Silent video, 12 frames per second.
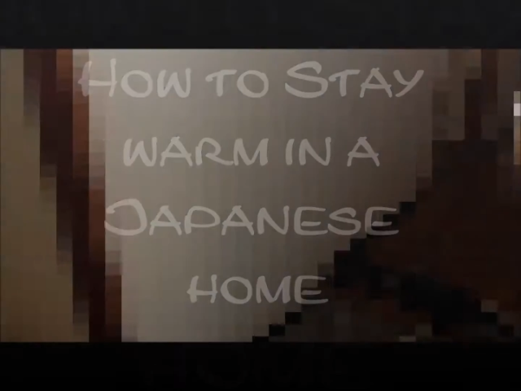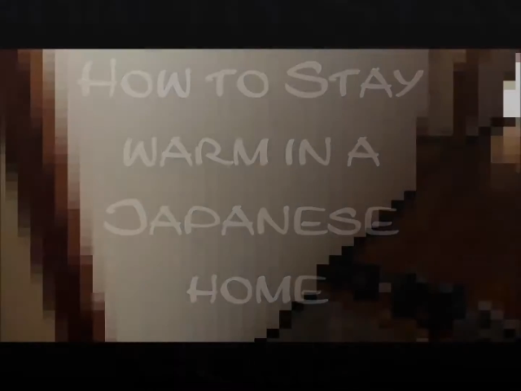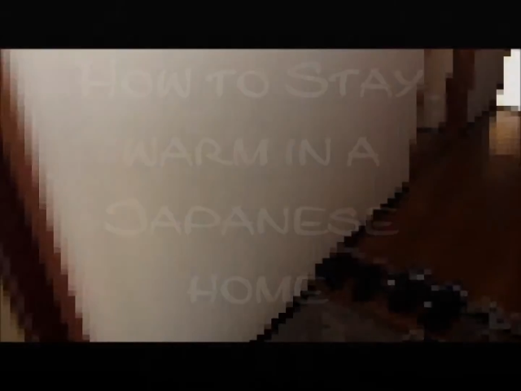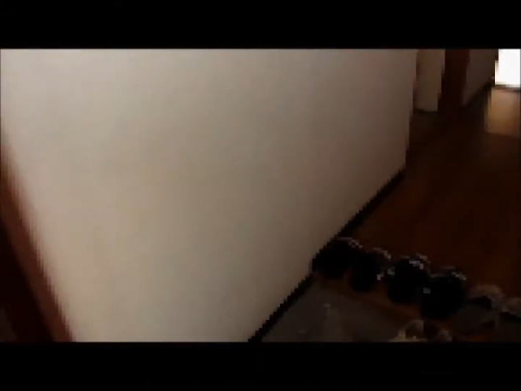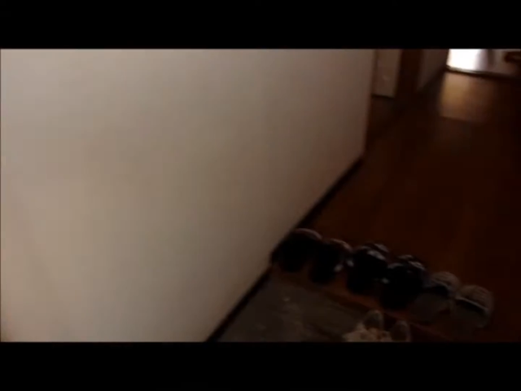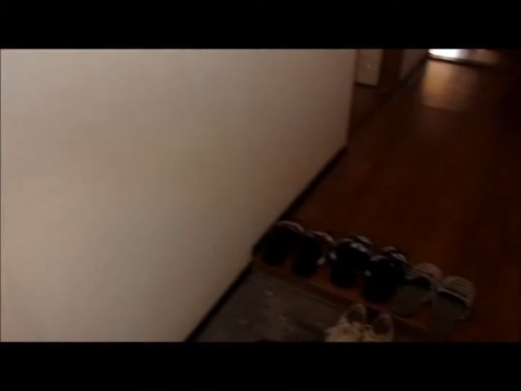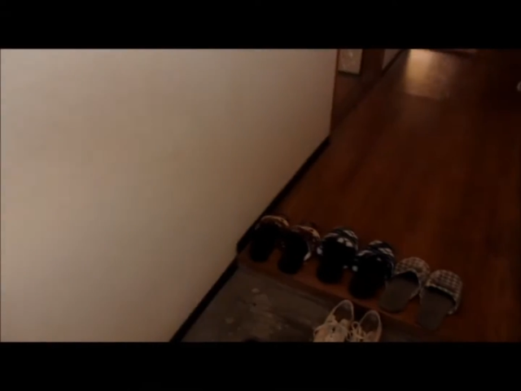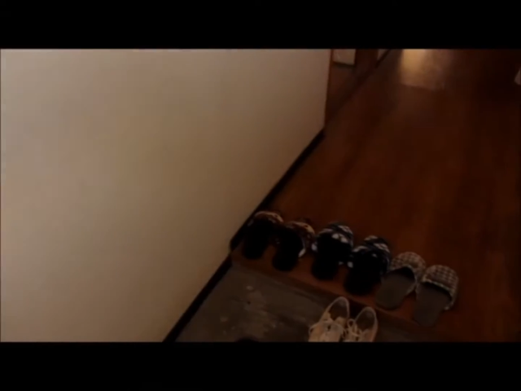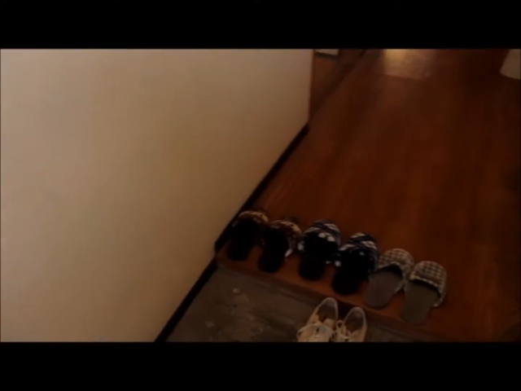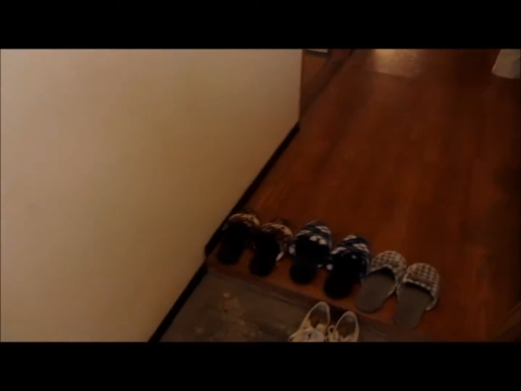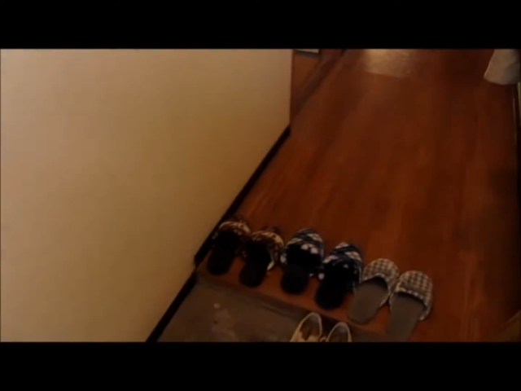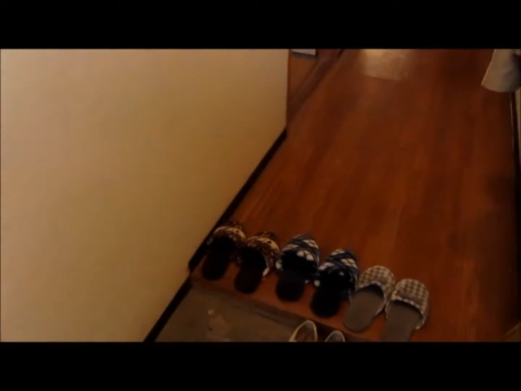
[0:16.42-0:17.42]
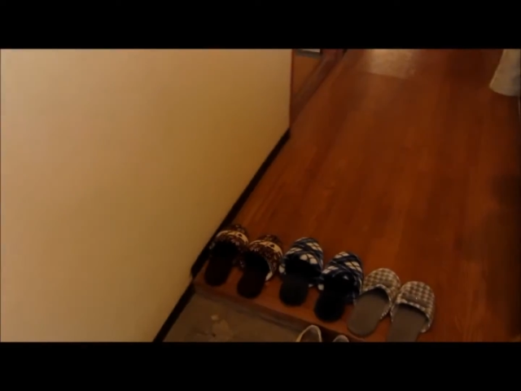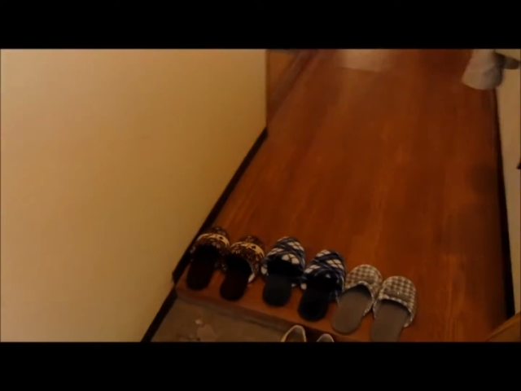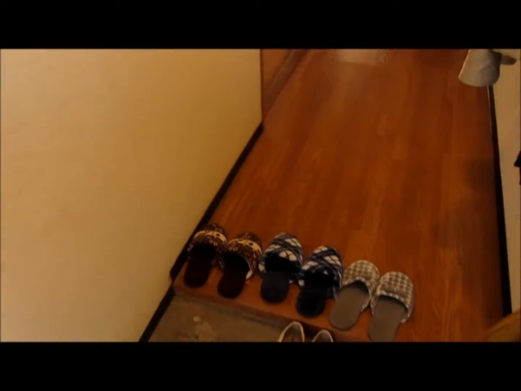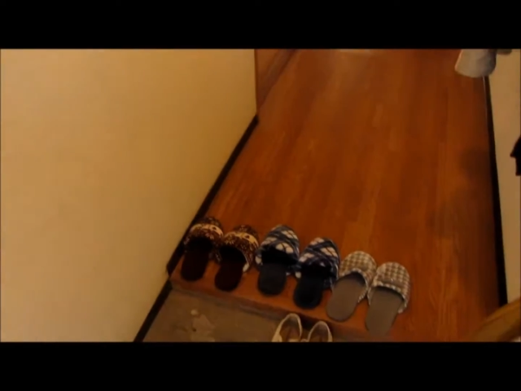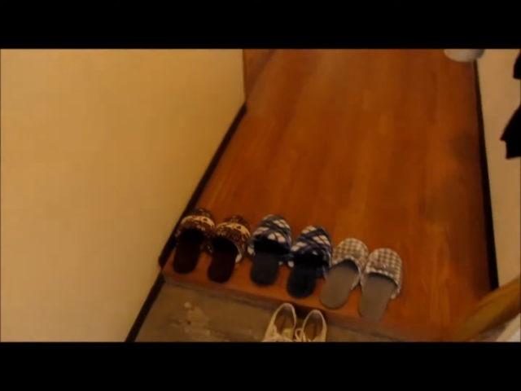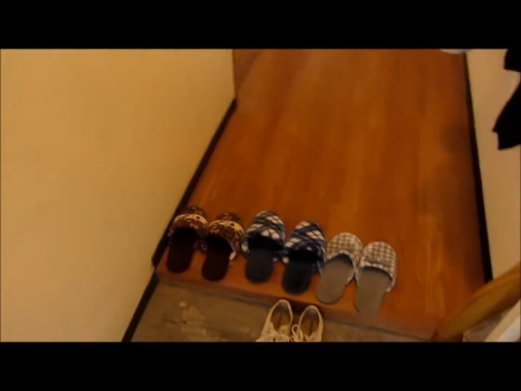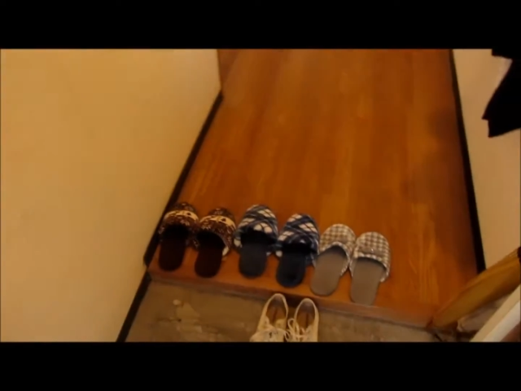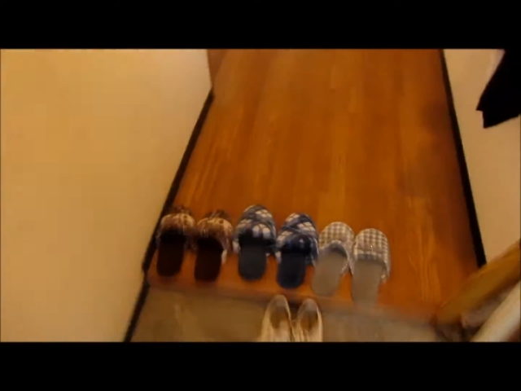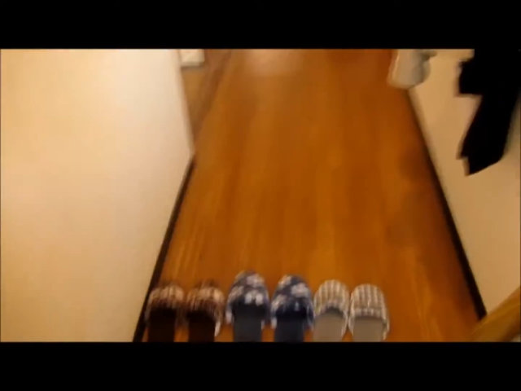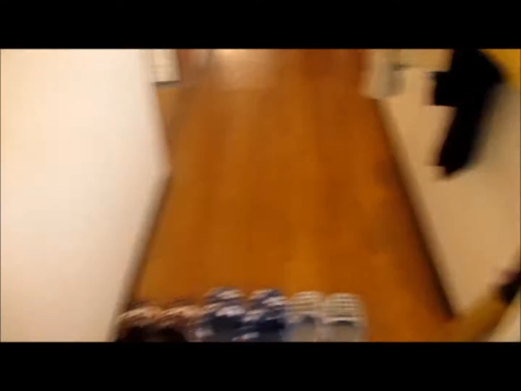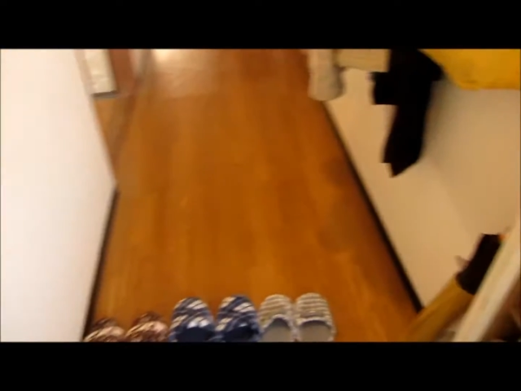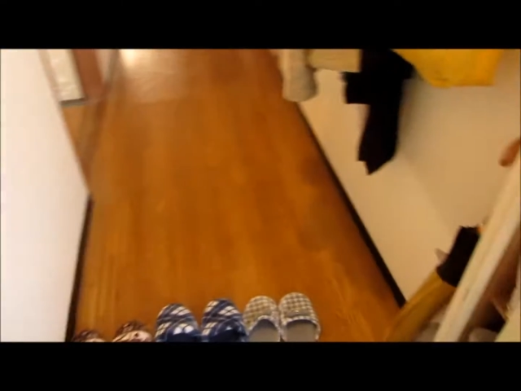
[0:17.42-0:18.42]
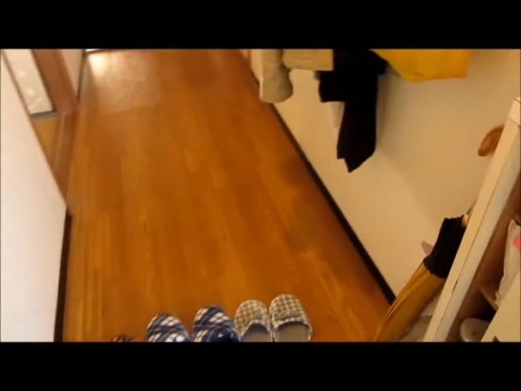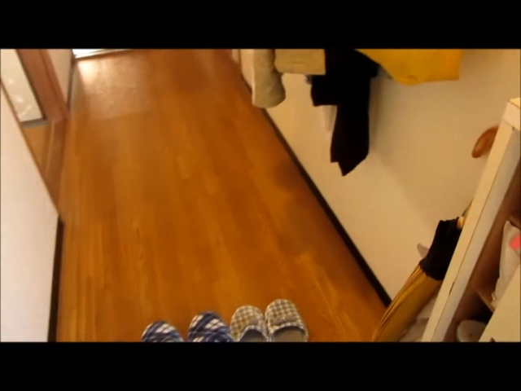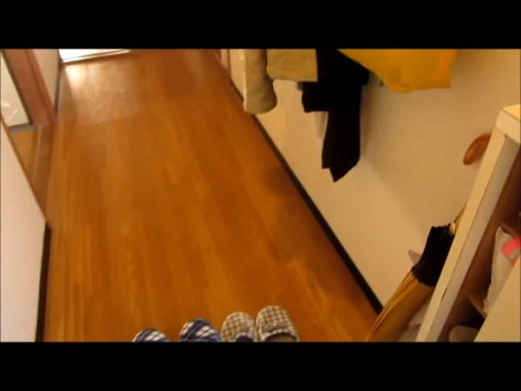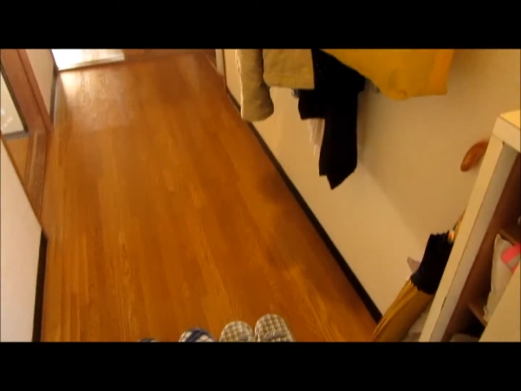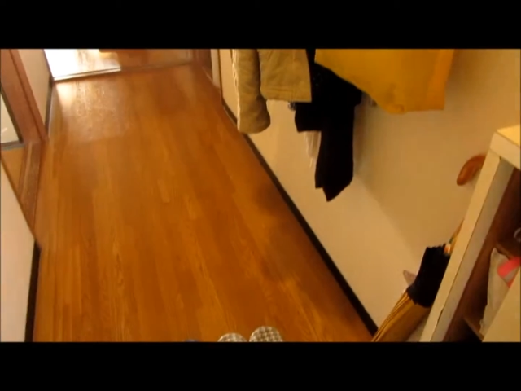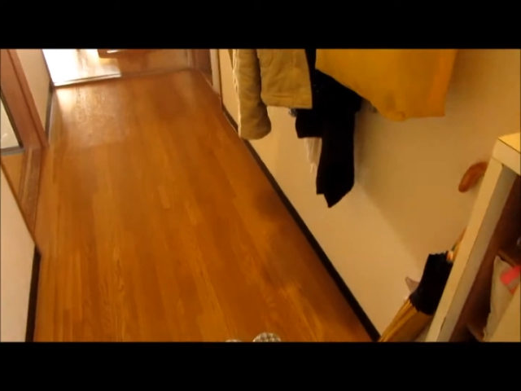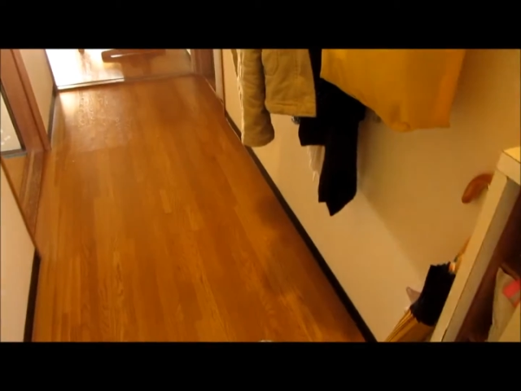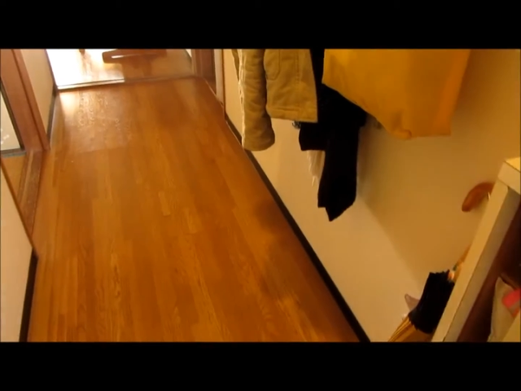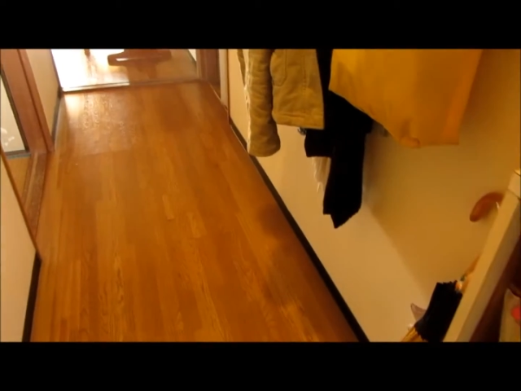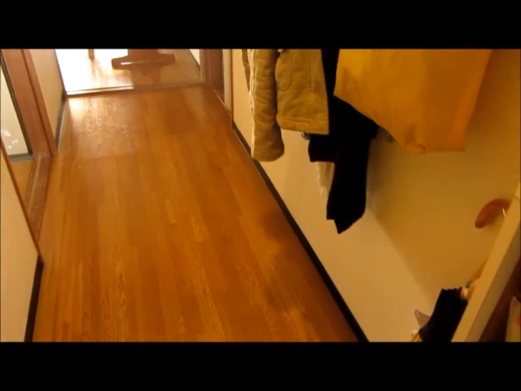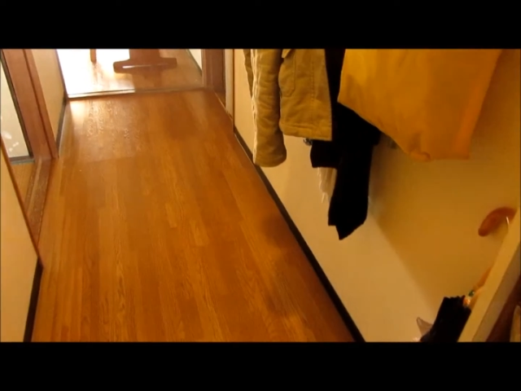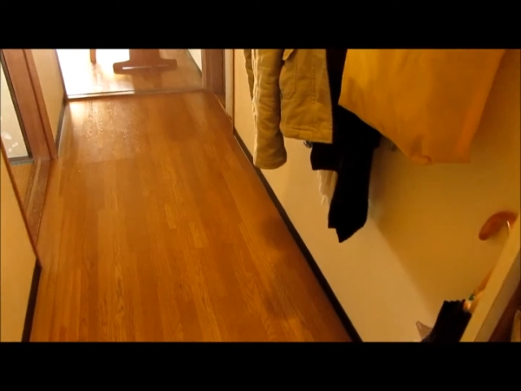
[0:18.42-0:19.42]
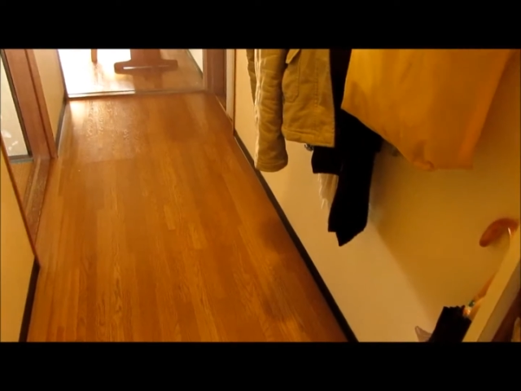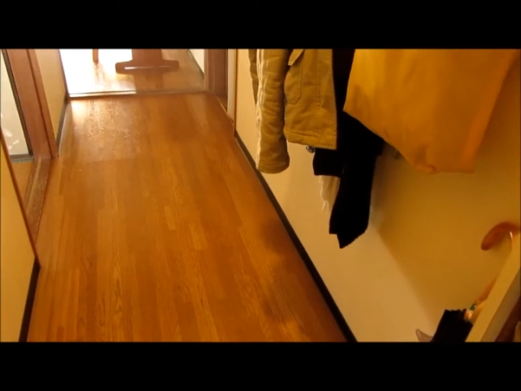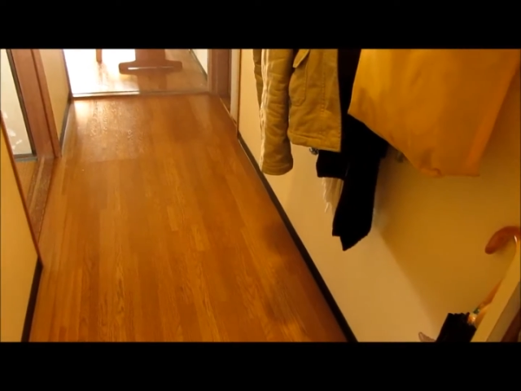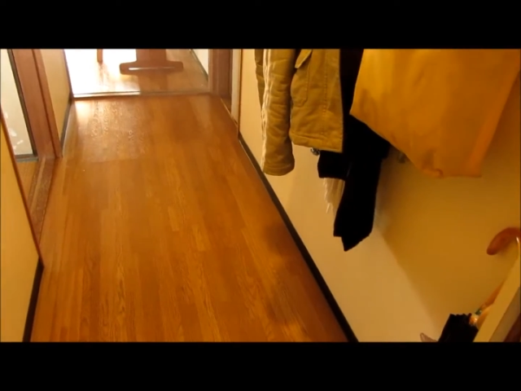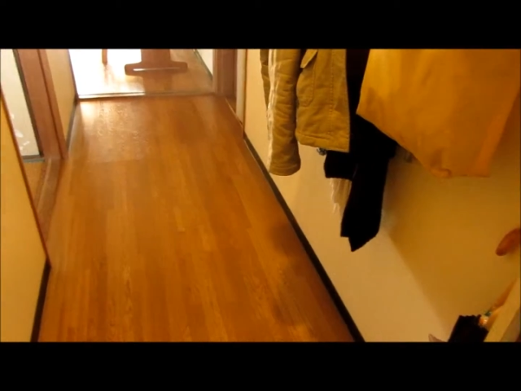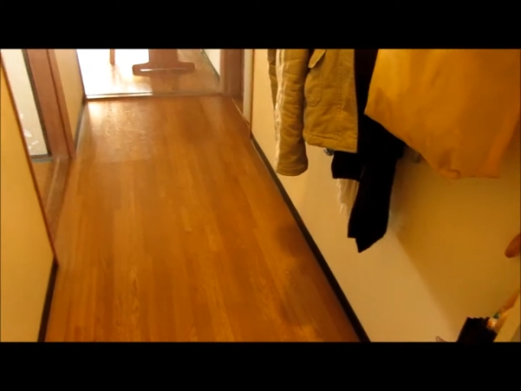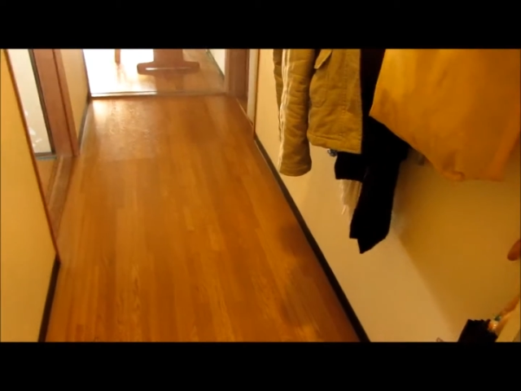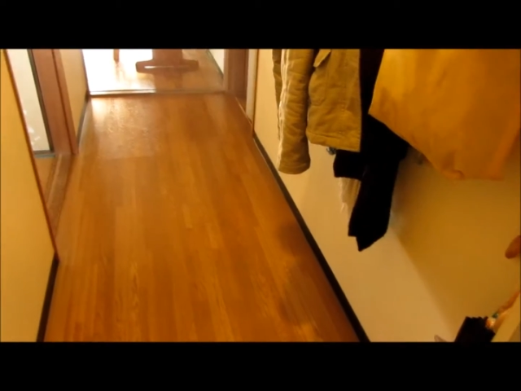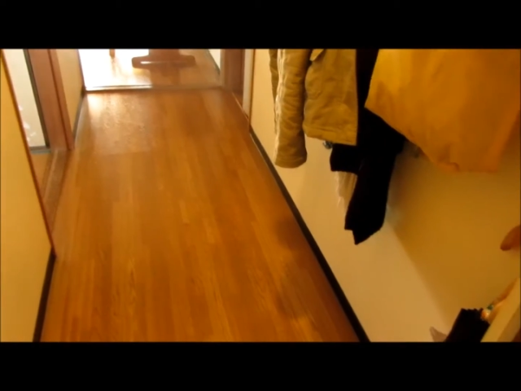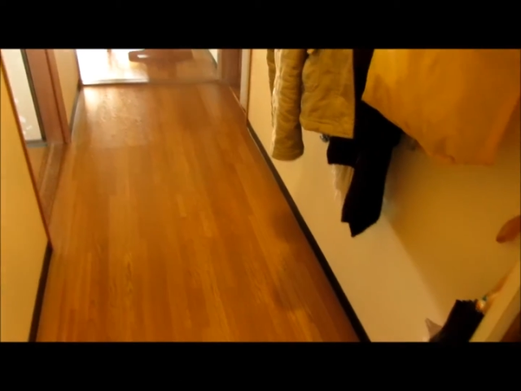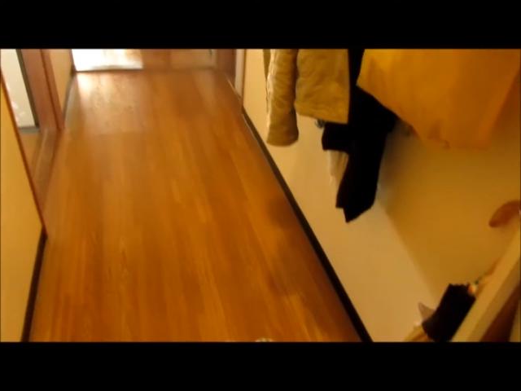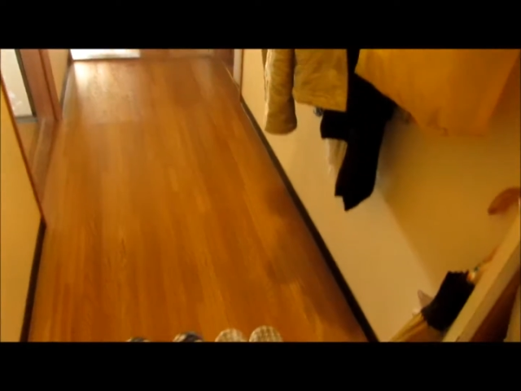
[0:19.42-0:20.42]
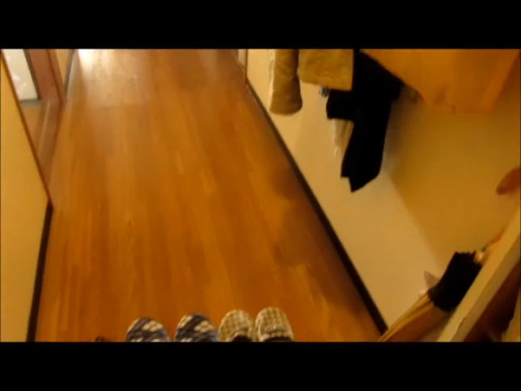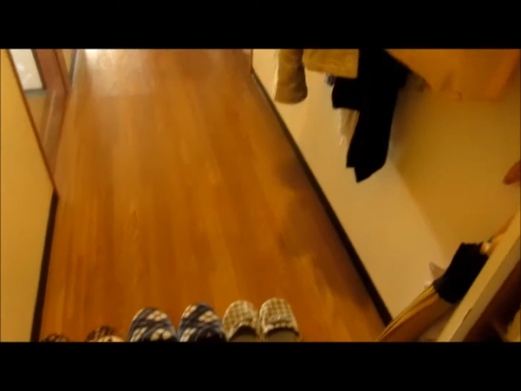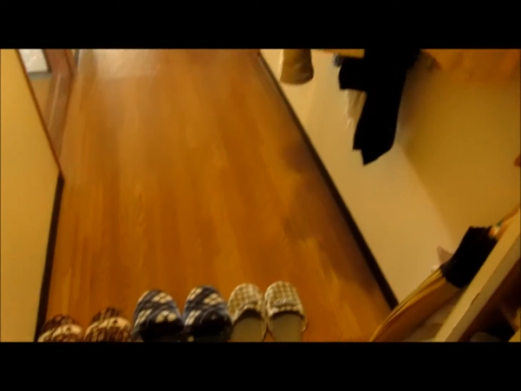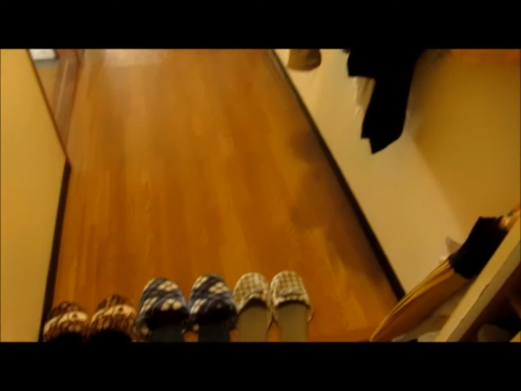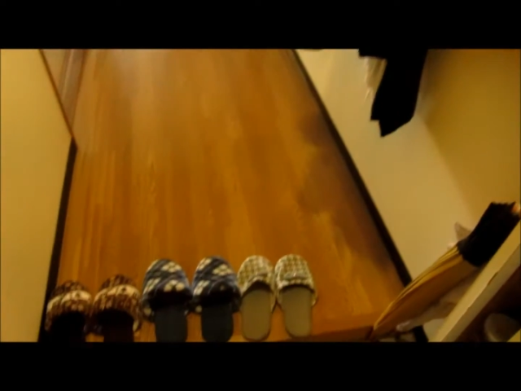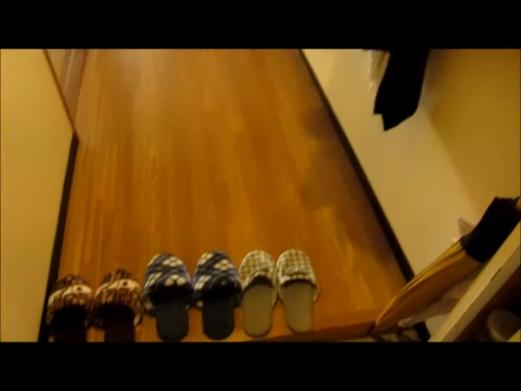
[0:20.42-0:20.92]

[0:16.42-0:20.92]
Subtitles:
(no speaker visible)